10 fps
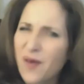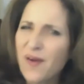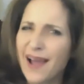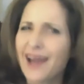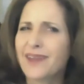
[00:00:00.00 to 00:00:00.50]

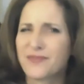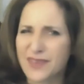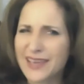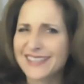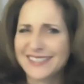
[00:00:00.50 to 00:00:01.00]
how to
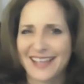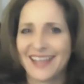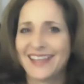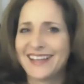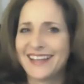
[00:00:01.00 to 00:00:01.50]
fix
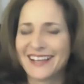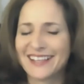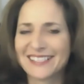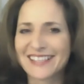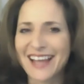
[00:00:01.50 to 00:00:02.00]
it,
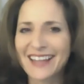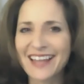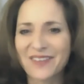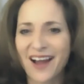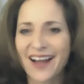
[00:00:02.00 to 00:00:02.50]
it's not
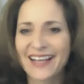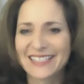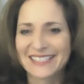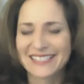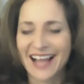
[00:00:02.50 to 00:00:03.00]
like
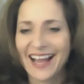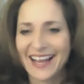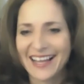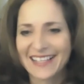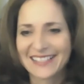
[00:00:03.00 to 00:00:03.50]
rocket
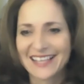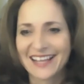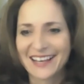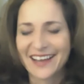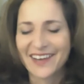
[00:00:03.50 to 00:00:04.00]
science.
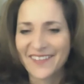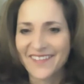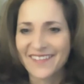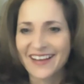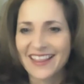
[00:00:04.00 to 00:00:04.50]
I
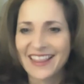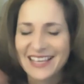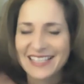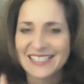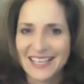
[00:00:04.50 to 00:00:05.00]
know
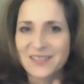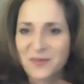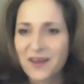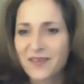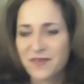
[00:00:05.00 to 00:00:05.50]
these things
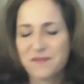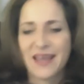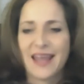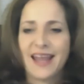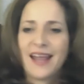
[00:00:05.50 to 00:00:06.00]
work for
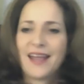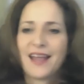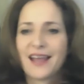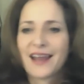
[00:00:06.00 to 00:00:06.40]
me, and I